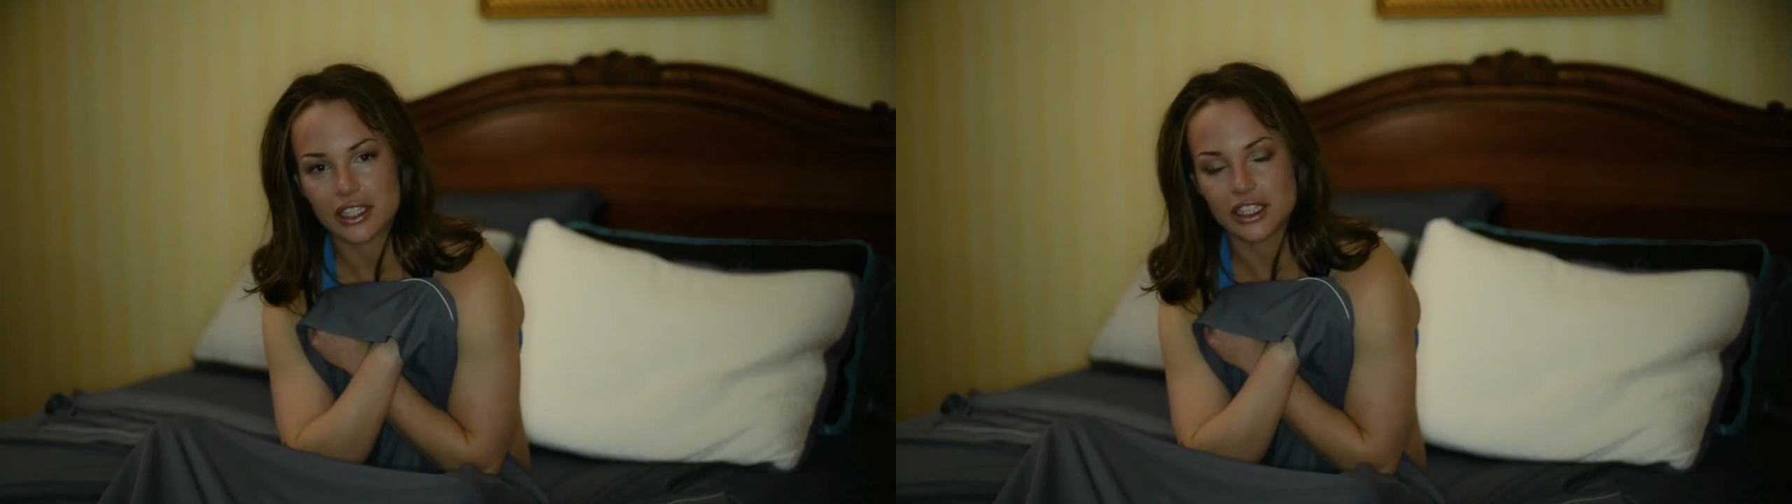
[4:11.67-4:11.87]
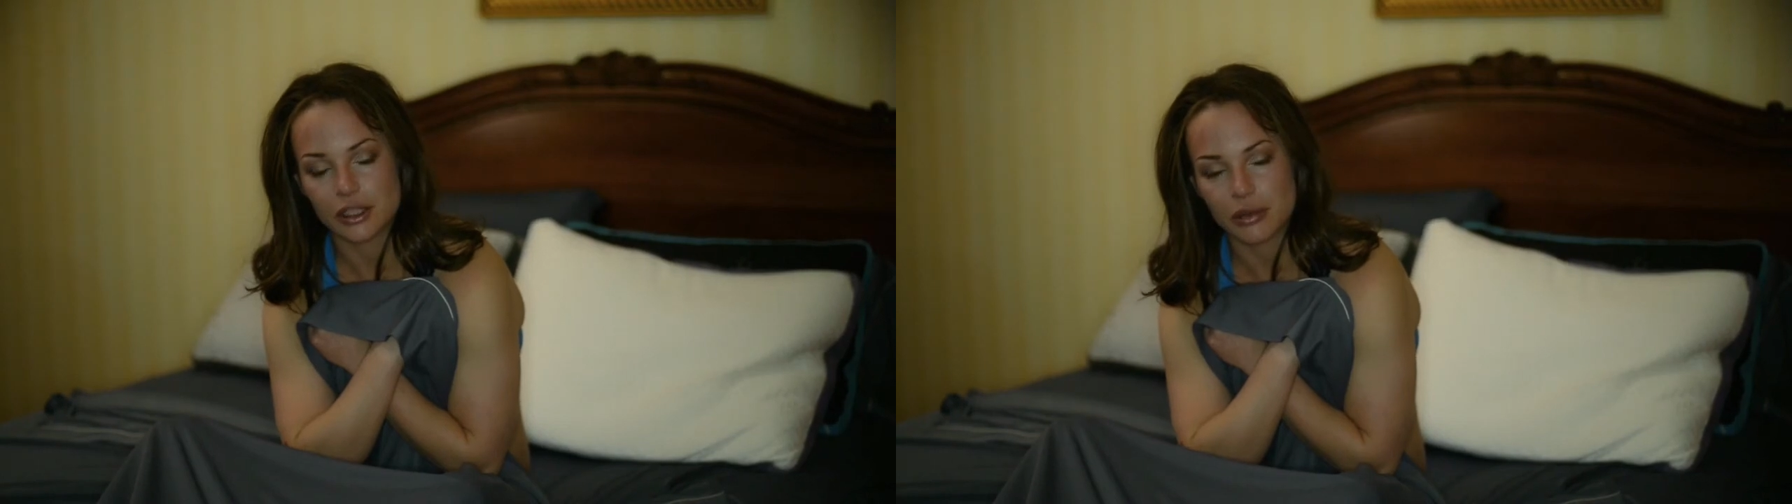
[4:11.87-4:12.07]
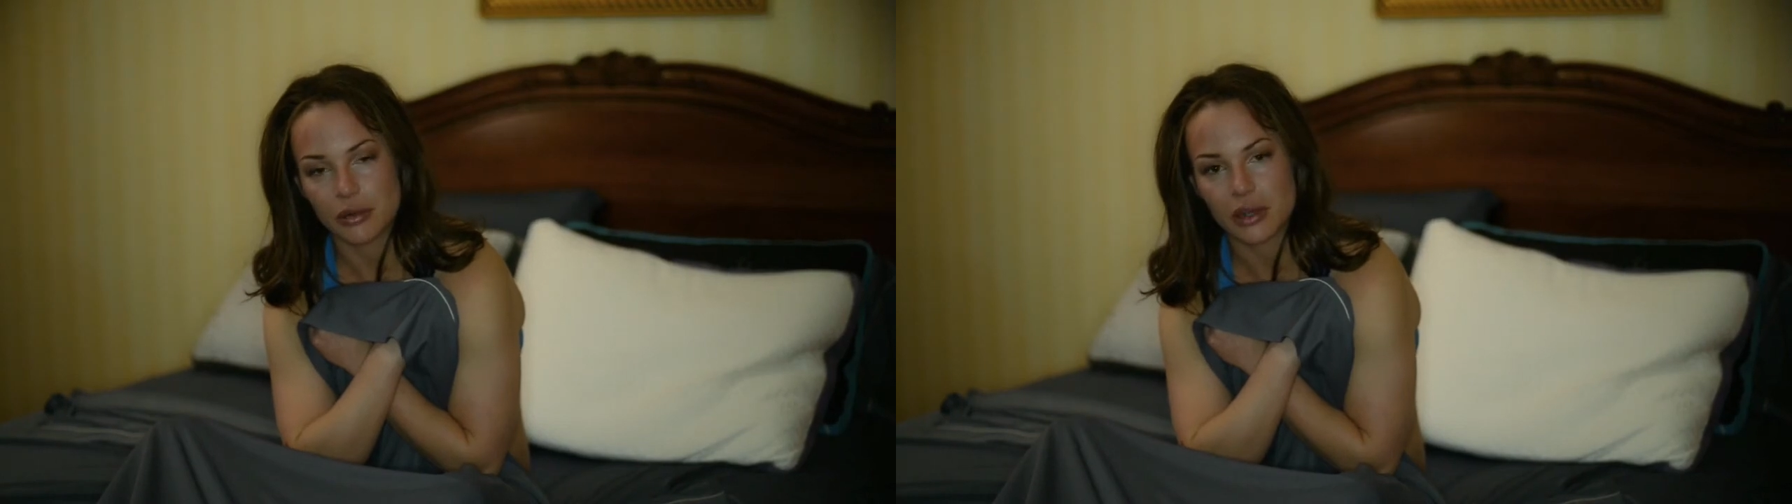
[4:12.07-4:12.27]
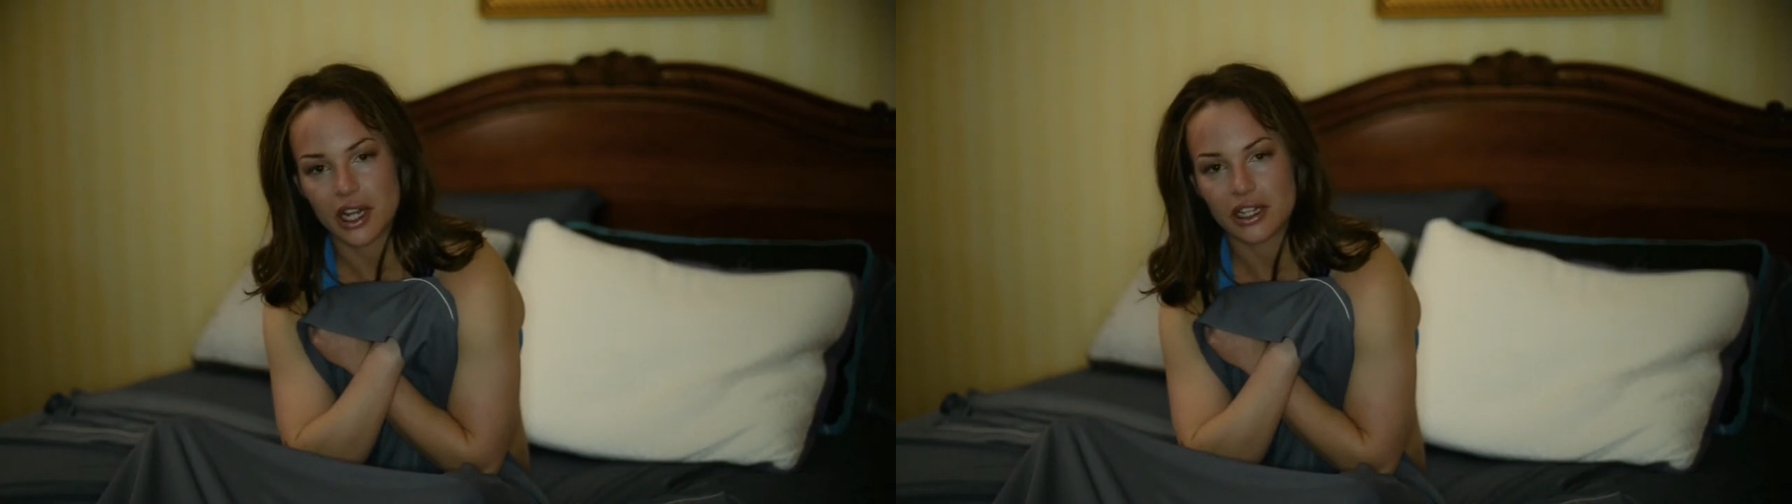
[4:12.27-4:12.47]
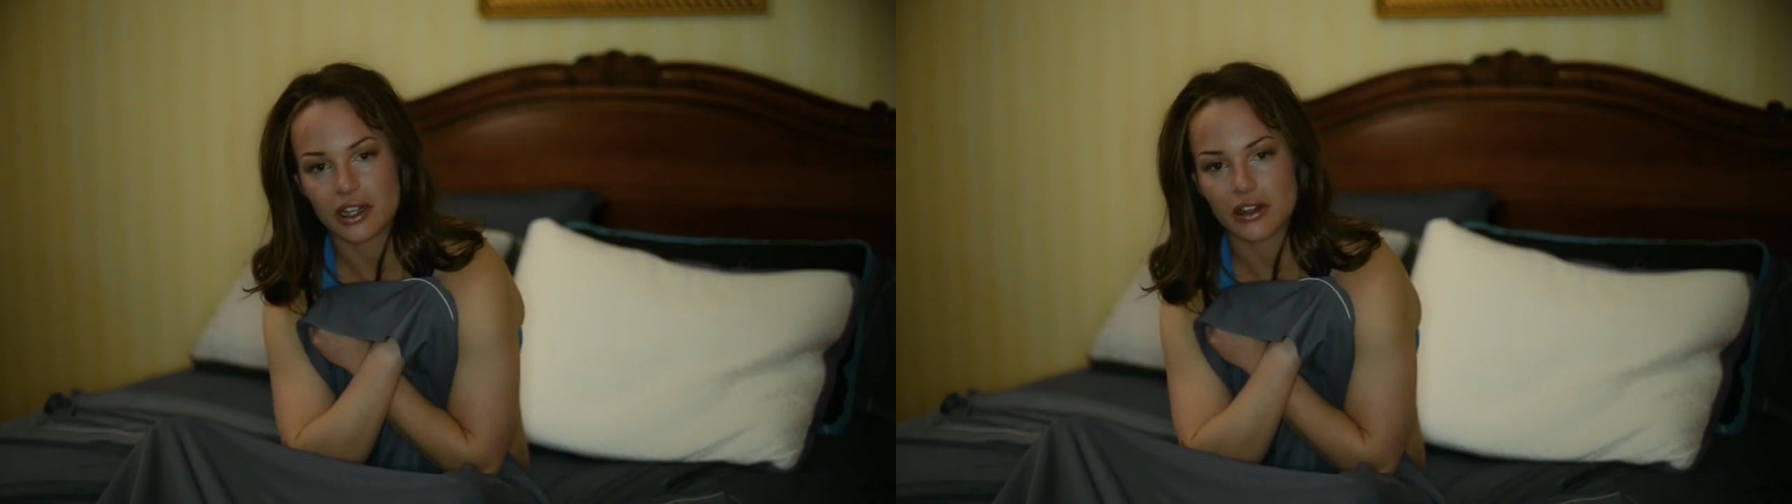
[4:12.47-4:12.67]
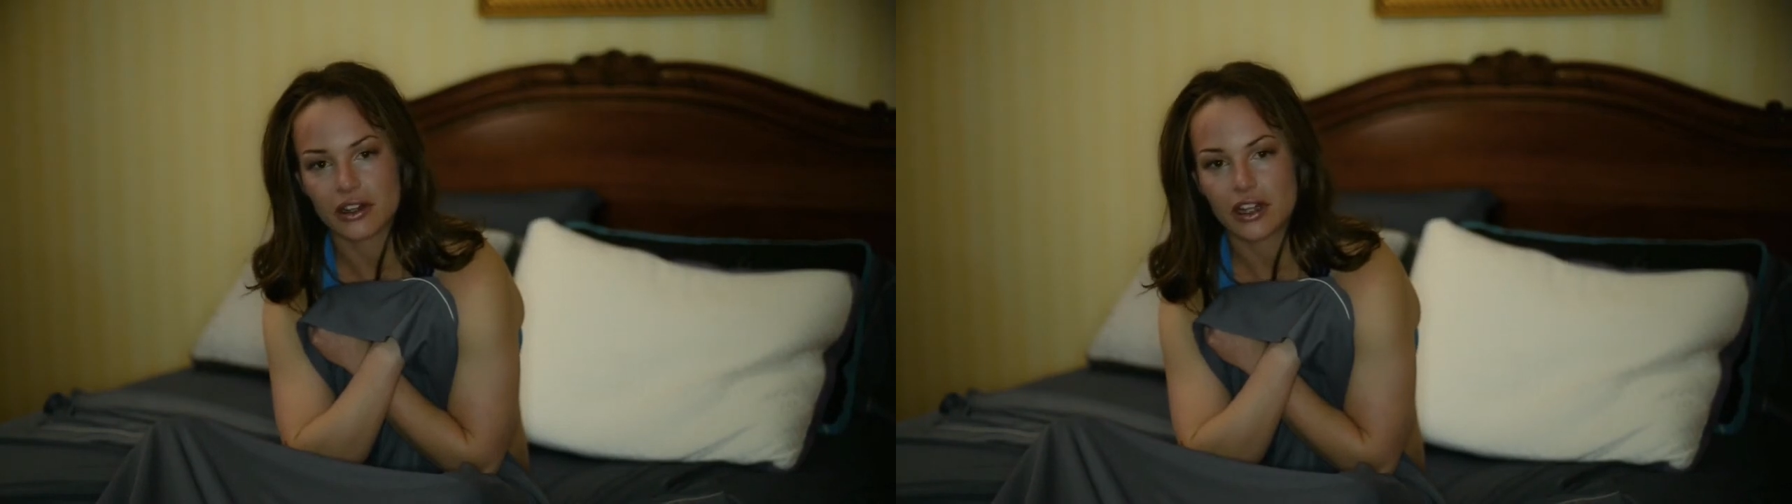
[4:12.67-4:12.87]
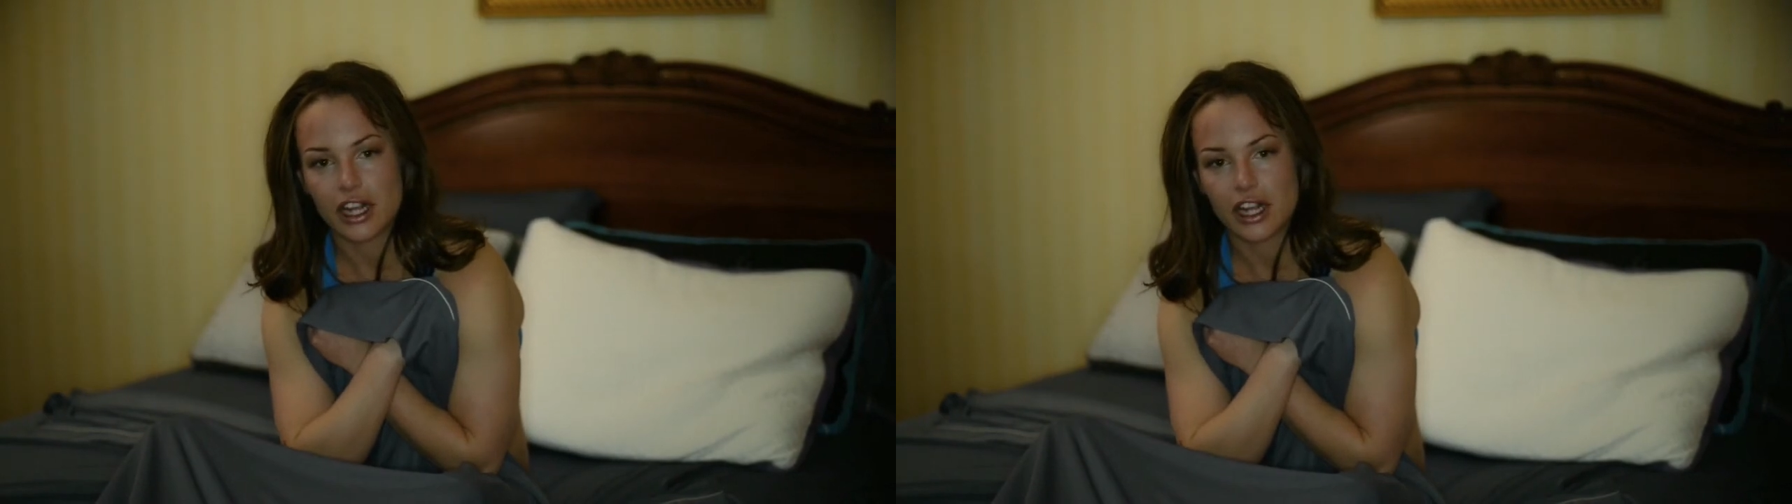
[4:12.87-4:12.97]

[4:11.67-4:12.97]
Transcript: sleep on bedgear,